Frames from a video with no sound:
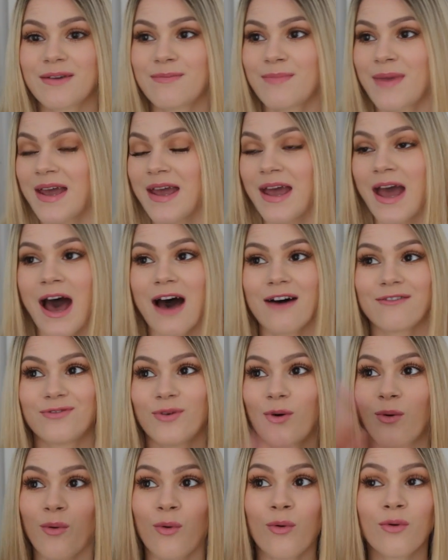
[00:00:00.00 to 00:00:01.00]
they may
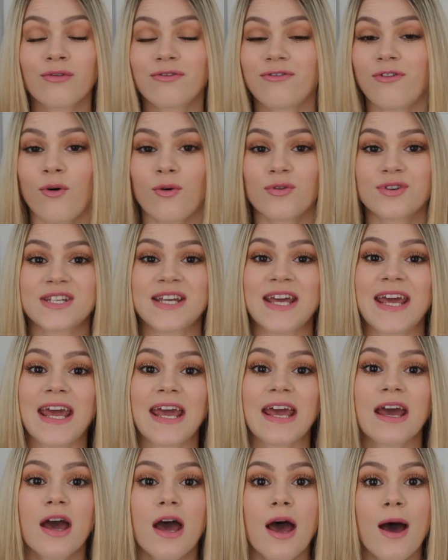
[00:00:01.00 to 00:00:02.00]
have all
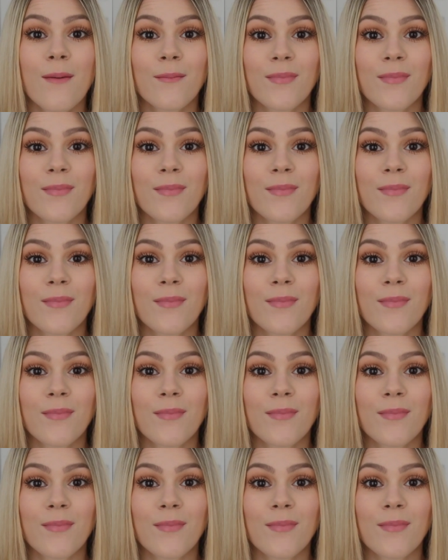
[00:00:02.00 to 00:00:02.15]
40,